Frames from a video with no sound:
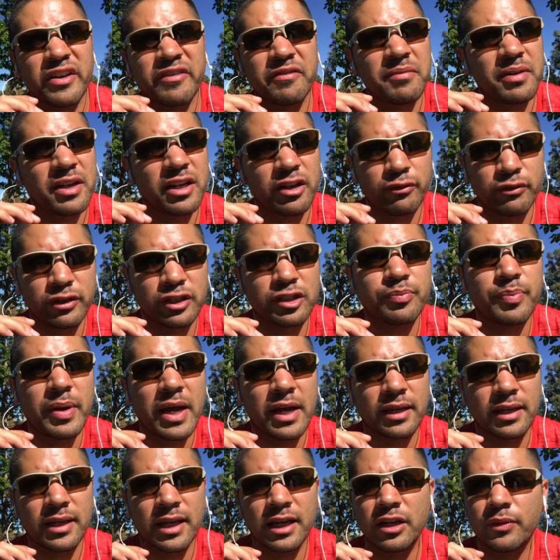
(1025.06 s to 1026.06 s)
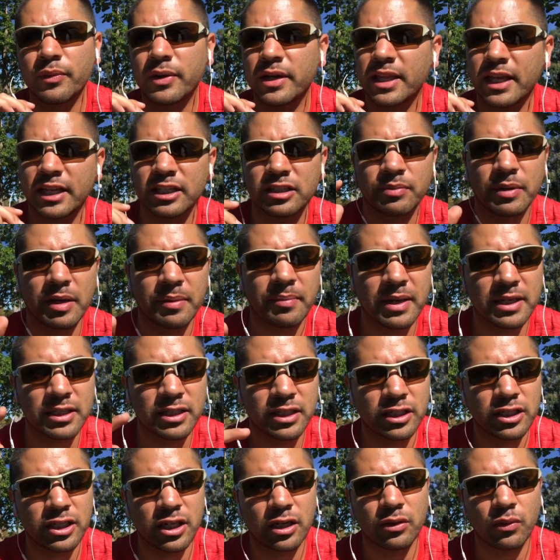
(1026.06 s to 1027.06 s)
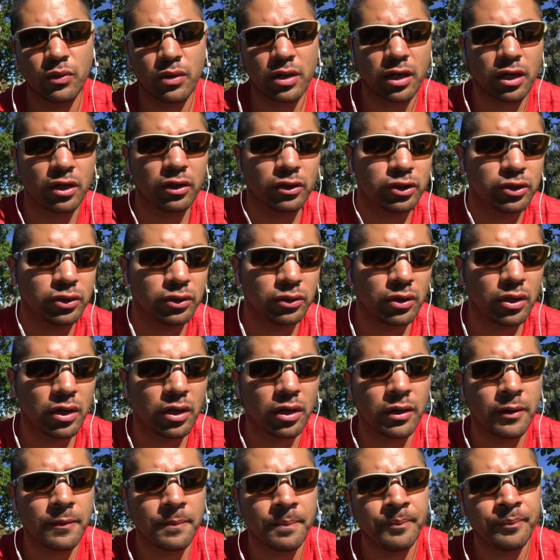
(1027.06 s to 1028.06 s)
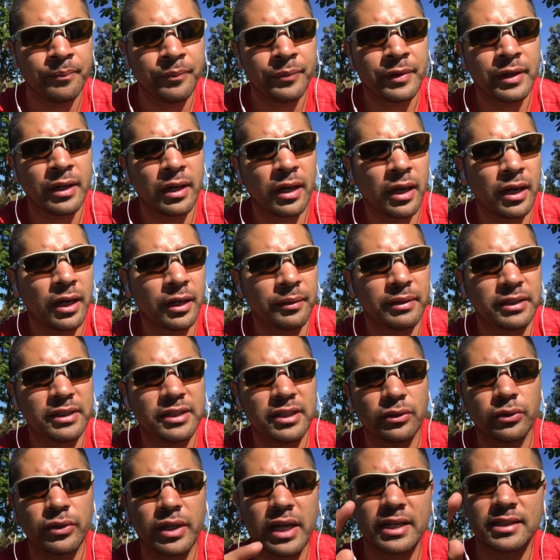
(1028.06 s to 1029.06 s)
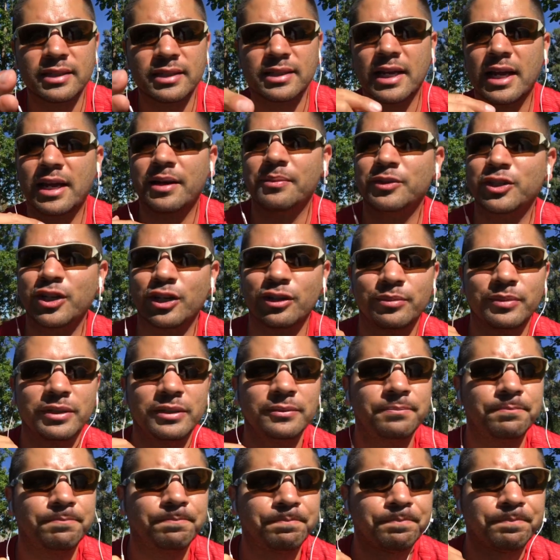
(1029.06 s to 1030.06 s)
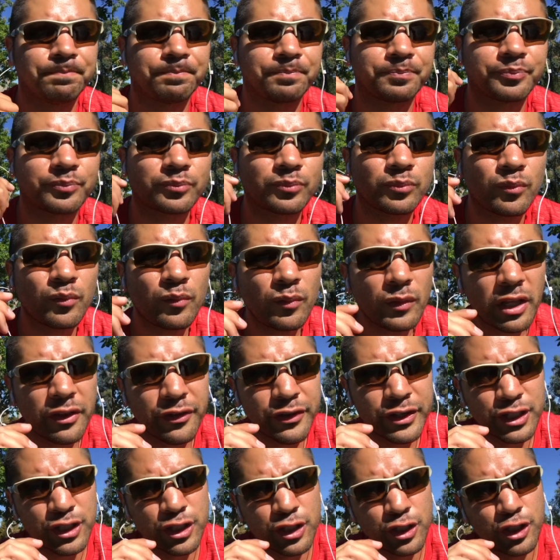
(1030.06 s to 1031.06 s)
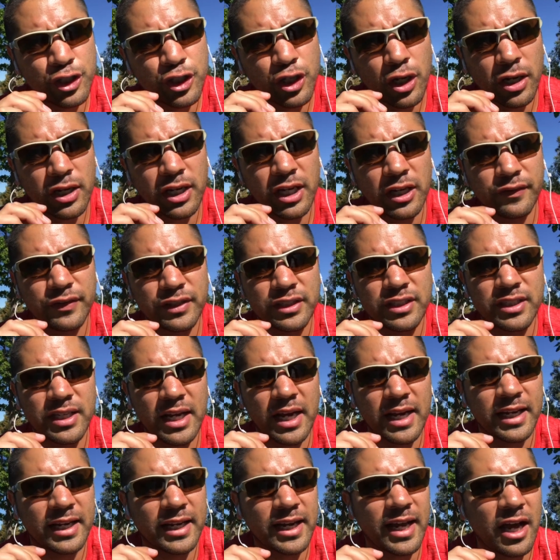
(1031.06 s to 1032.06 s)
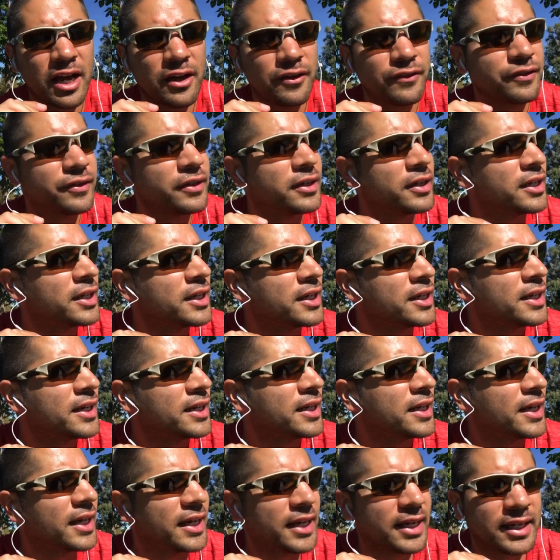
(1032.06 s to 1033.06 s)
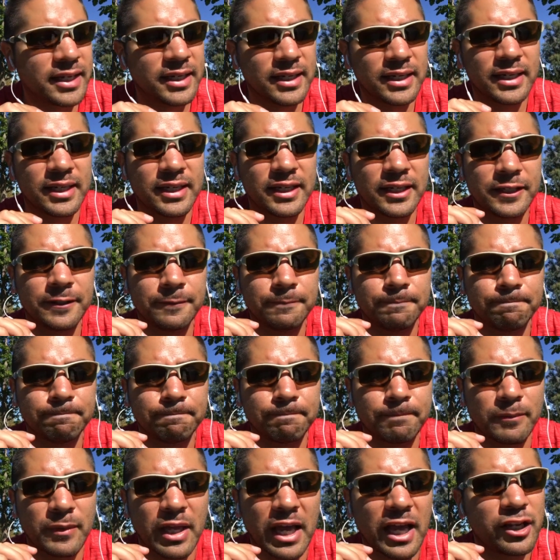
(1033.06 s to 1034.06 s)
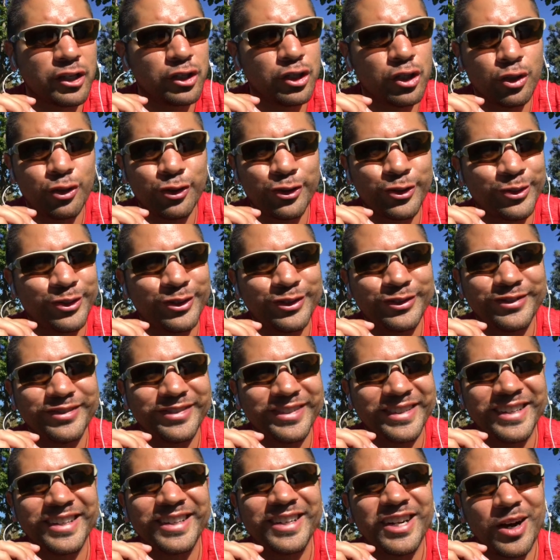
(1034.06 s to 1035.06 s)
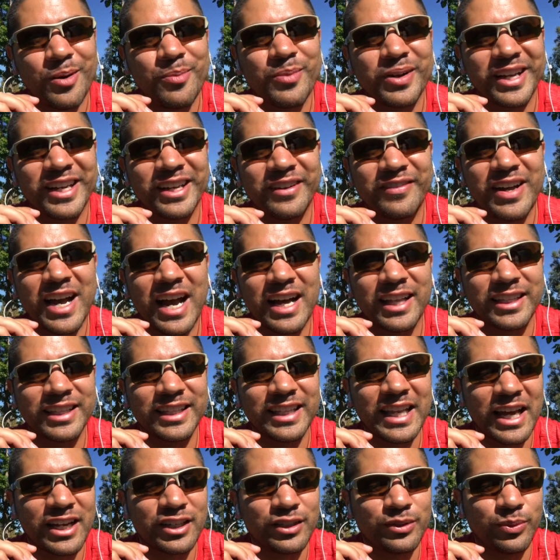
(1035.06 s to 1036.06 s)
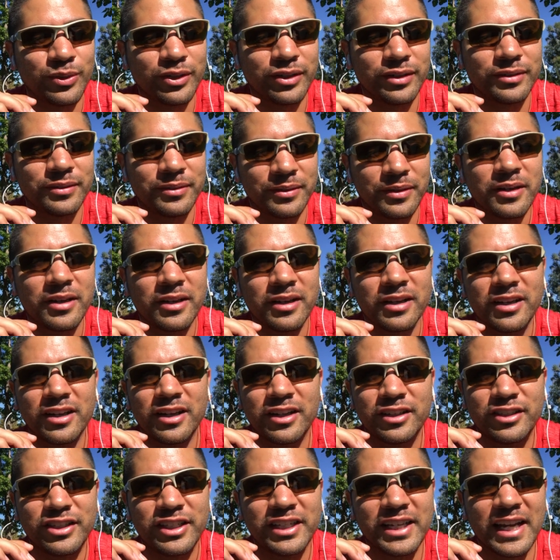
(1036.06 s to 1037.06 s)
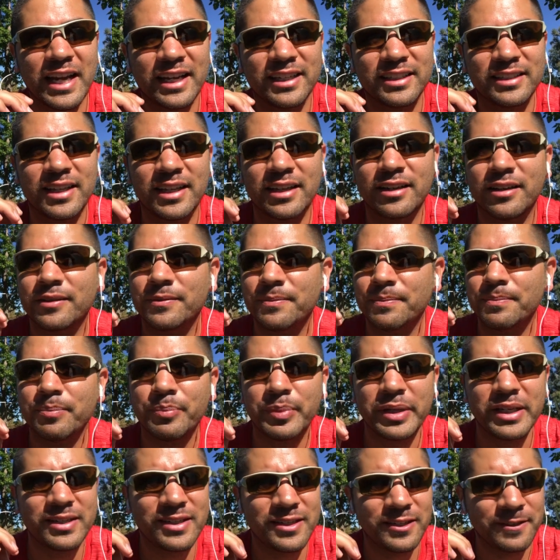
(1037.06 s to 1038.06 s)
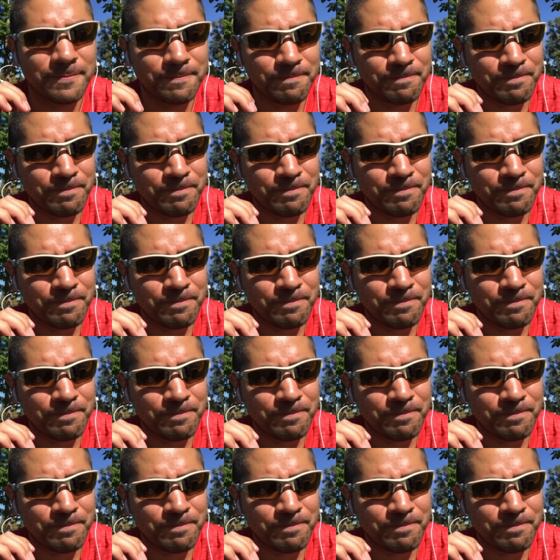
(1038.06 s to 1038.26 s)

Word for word: give them any respect. Anyway, that's my message. I don't want to go too long. Um, until next time, gentlemen, this is Shaun Elvis signing off. And uh, as usual, I'm going to give God the last word. I'll see you guys later. Peace.